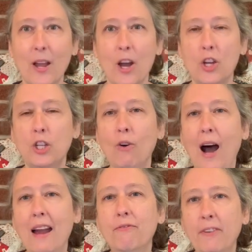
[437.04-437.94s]
So
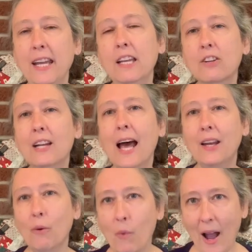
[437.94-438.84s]
I figured
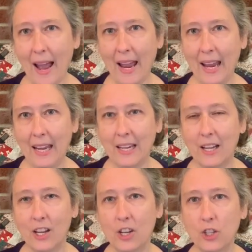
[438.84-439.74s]
out a way
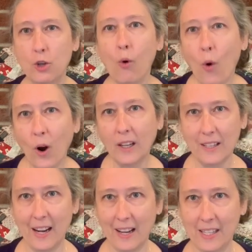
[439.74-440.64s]
to
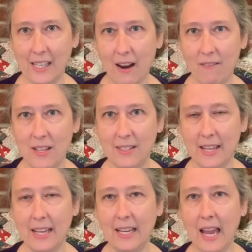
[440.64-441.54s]
organize
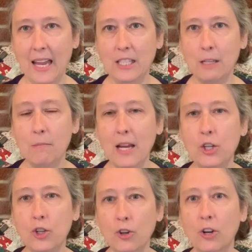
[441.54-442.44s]
everything and to make
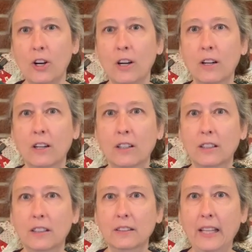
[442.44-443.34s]
sure
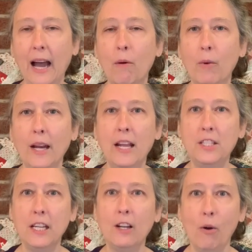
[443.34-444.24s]
that when I
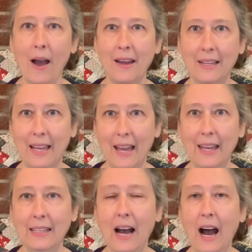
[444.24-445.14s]
did go out
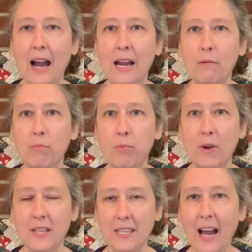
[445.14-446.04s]
again, I
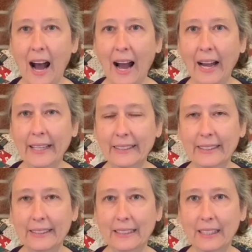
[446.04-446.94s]
would not
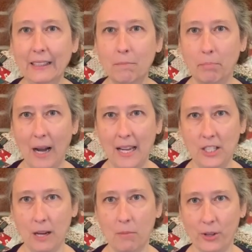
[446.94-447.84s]
buy
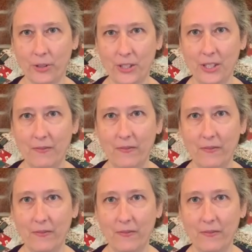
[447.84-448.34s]
doubles.